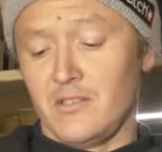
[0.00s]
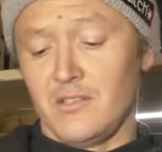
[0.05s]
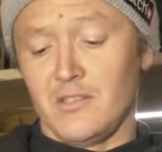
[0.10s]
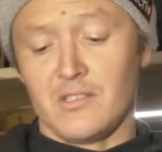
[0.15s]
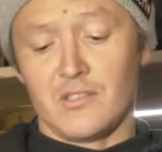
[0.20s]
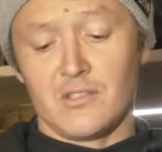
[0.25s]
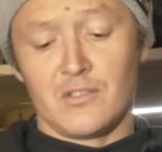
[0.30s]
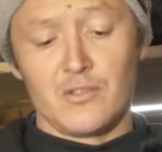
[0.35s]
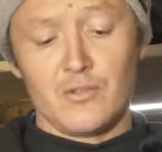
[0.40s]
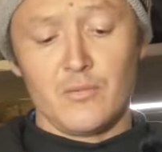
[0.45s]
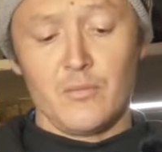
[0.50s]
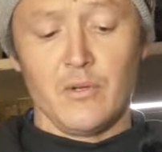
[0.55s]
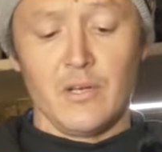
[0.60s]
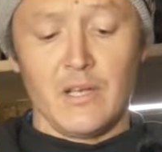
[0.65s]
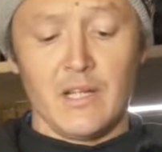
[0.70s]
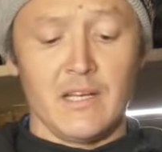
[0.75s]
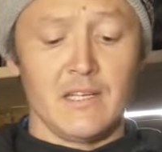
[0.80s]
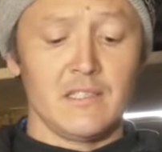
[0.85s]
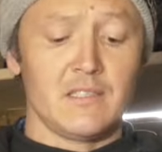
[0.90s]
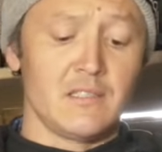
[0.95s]
It's super
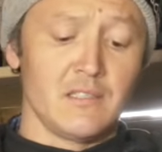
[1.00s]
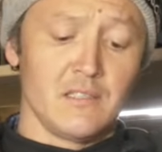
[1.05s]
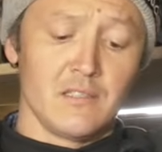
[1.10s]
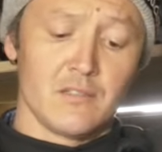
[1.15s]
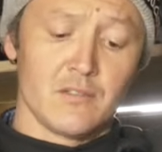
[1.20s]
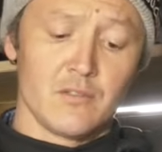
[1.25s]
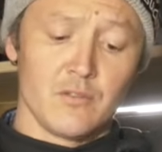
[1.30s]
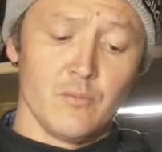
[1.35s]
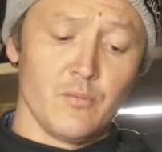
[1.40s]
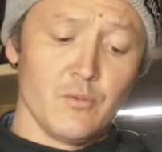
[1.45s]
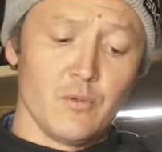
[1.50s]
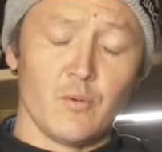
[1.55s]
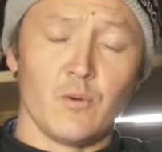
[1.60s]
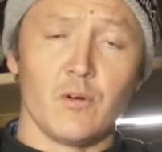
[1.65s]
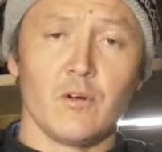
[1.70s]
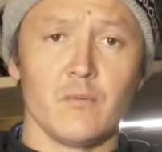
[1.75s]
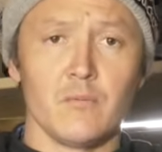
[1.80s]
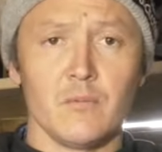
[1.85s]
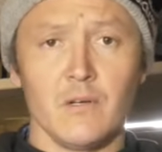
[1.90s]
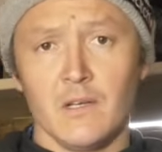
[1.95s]
light, it's super
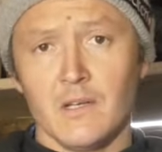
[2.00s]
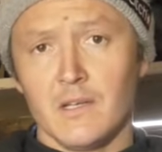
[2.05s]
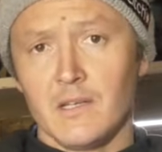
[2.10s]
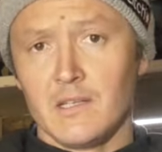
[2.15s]
warm,